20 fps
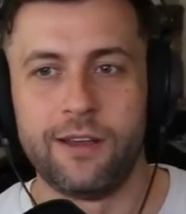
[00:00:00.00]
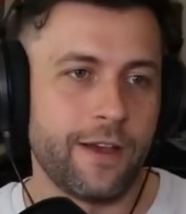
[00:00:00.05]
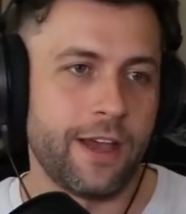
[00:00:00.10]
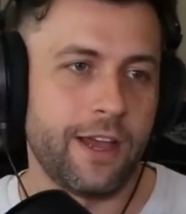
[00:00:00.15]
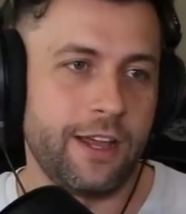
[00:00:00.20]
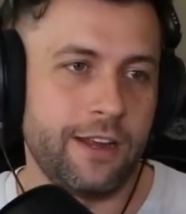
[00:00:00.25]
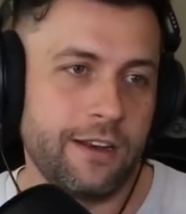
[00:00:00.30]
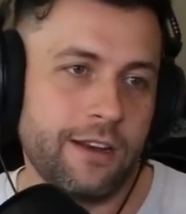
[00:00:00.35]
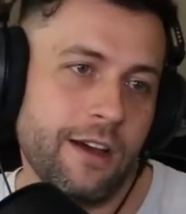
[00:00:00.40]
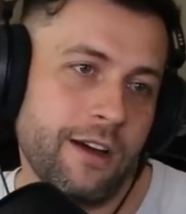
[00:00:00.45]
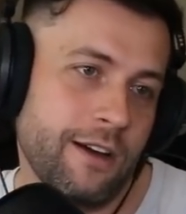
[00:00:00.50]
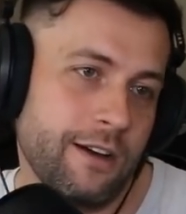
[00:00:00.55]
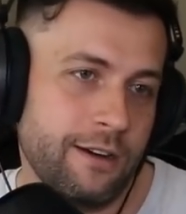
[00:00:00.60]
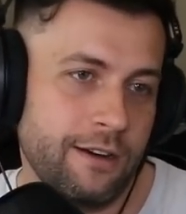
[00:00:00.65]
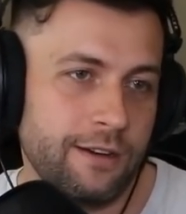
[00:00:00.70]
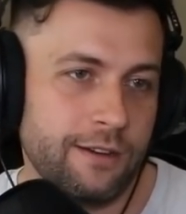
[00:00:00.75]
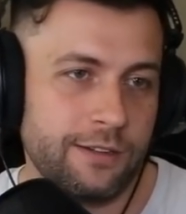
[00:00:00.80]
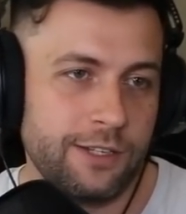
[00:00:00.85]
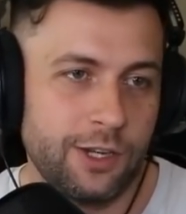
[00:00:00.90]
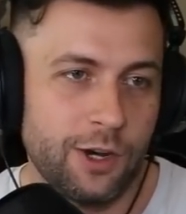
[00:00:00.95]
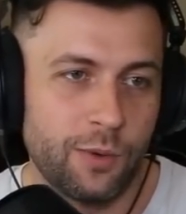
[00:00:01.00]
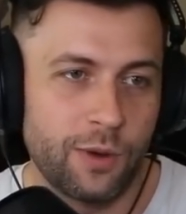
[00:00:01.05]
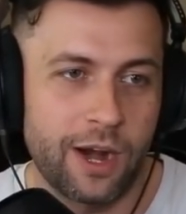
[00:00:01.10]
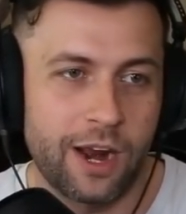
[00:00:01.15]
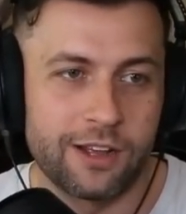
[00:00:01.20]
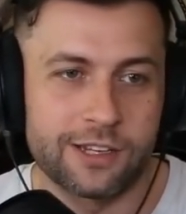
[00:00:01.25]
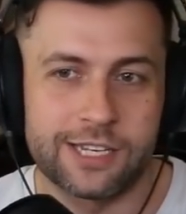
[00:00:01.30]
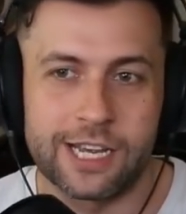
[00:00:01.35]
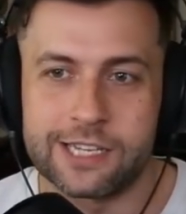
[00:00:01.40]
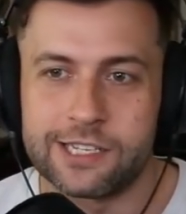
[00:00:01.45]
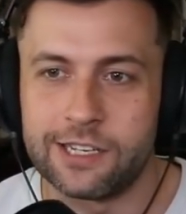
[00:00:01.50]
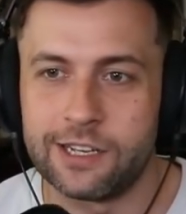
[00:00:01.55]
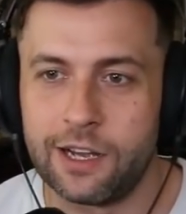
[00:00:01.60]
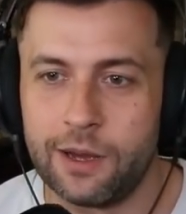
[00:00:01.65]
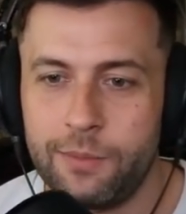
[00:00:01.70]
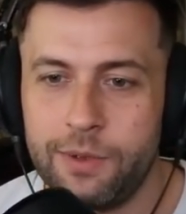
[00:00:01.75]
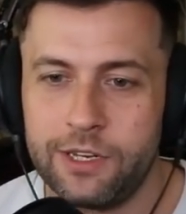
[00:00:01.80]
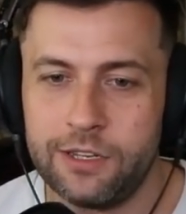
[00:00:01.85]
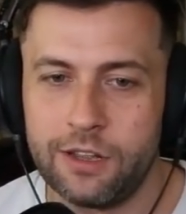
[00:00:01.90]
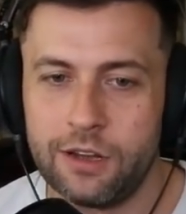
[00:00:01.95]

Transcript: And uh, you know what else hasn't come in,